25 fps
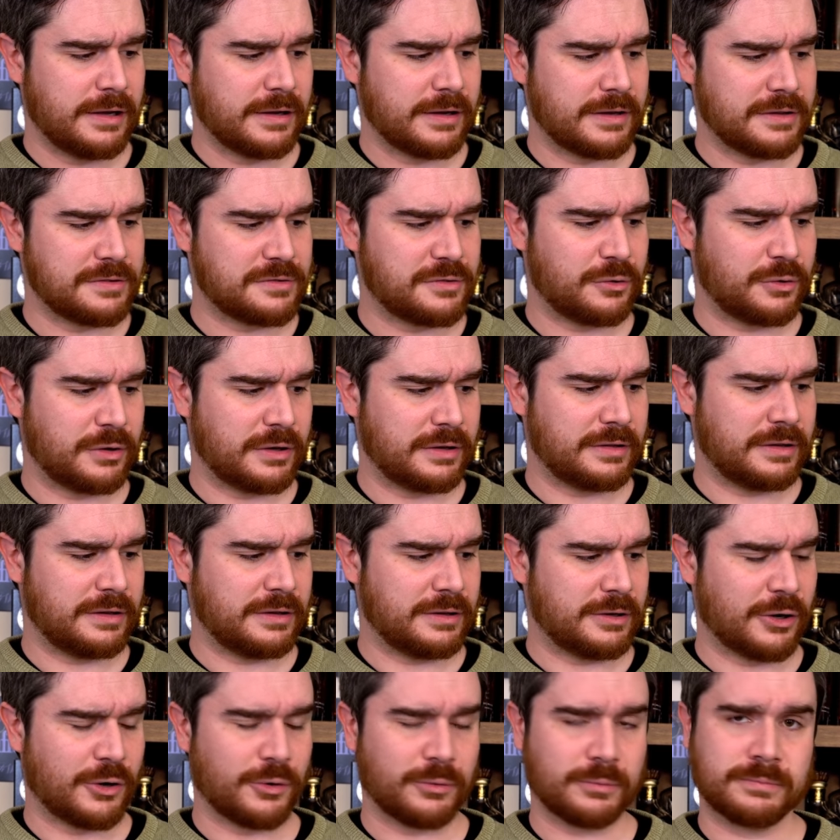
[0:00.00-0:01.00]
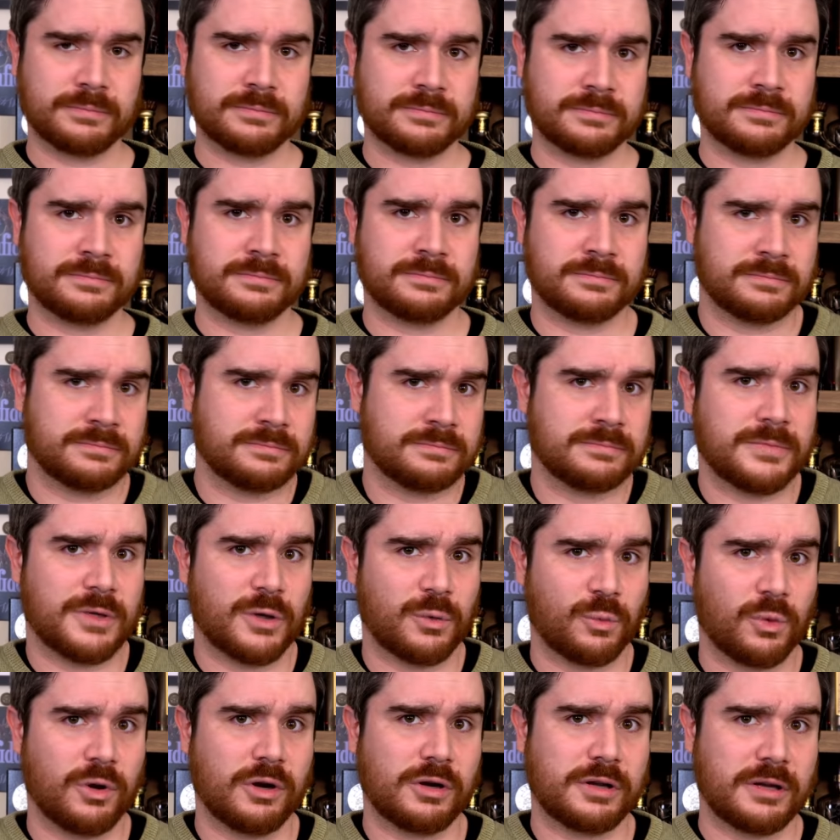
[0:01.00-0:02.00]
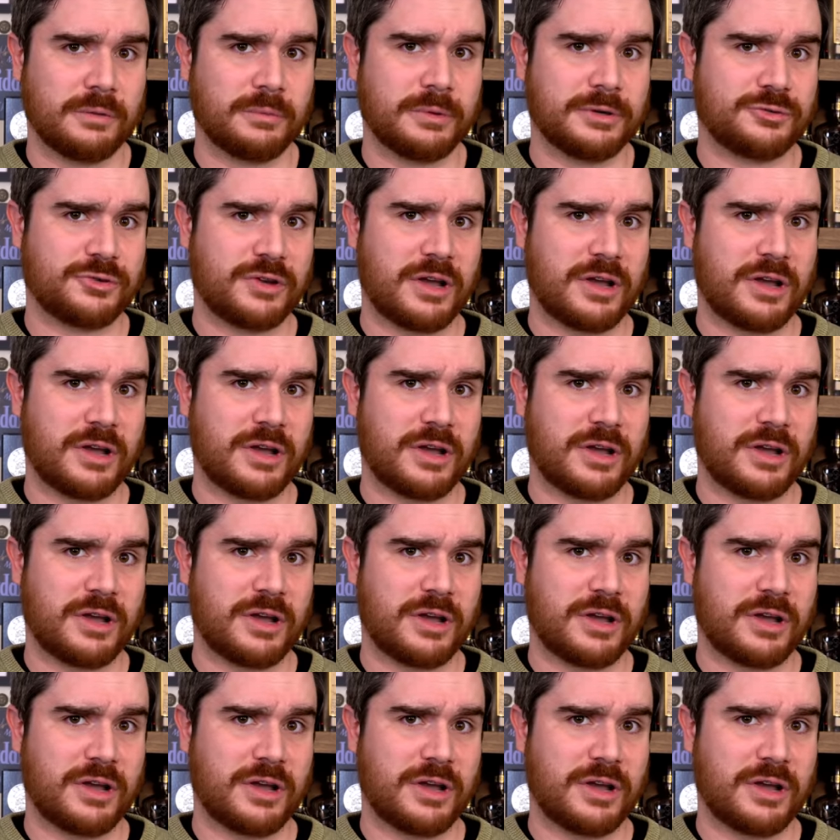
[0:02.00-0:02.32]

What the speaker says: considering, you know, they're working with